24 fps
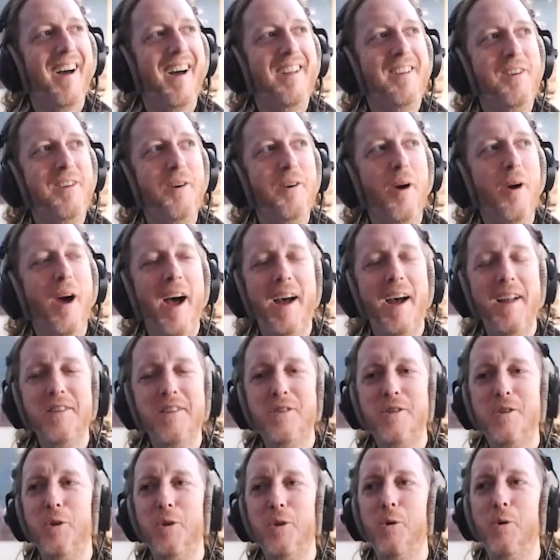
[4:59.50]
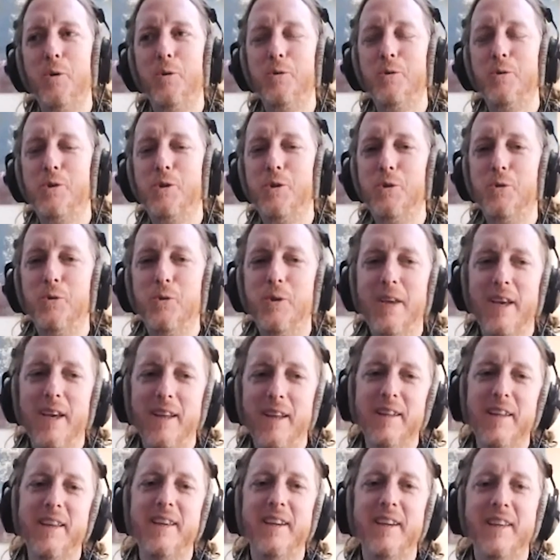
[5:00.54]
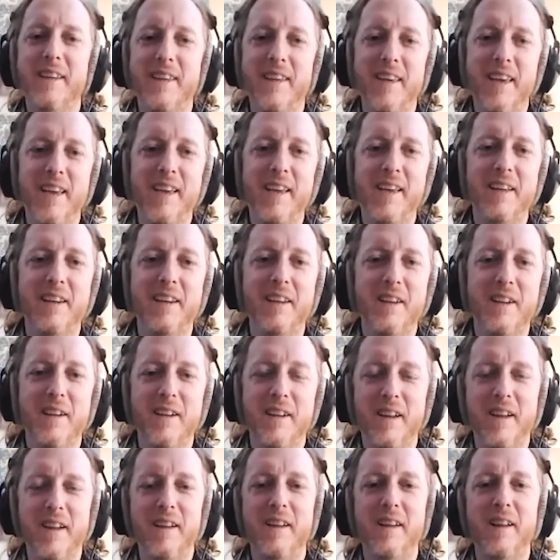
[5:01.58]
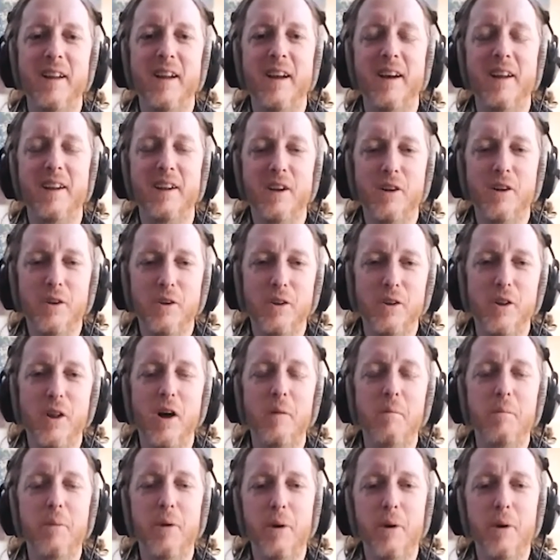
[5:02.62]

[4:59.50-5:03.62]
you had to to get like a gig at a at a club